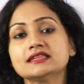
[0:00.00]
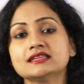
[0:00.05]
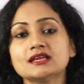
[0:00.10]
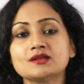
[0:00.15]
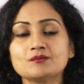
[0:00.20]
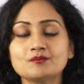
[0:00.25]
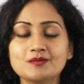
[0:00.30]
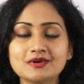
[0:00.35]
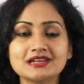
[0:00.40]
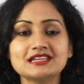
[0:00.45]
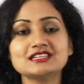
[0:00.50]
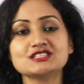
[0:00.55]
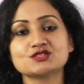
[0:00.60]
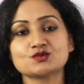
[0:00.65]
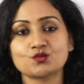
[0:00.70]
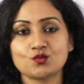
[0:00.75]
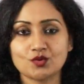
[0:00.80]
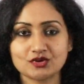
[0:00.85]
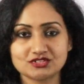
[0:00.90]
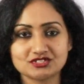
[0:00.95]
then
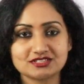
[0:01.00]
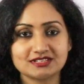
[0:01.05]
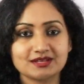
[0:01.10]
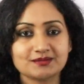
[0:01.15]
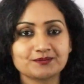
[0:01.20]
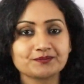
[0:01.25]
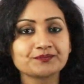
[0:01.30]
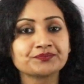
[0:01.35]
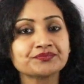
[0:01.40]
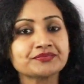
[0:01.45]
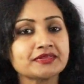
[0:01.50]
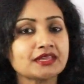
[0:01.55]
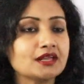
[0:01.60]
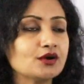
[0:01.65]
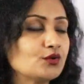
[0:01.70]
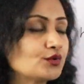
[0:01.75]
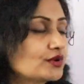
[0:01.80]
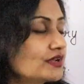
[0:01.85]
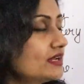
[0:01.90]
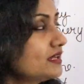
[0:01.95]
please watch them.
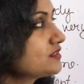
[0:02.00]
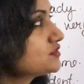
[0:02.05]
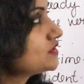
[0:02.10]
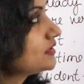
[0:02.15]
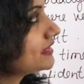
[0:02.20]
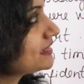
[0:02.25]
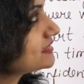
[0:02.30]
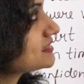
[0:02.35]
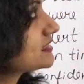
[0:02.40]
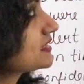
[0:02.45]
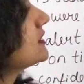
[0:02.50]
Okay, so let's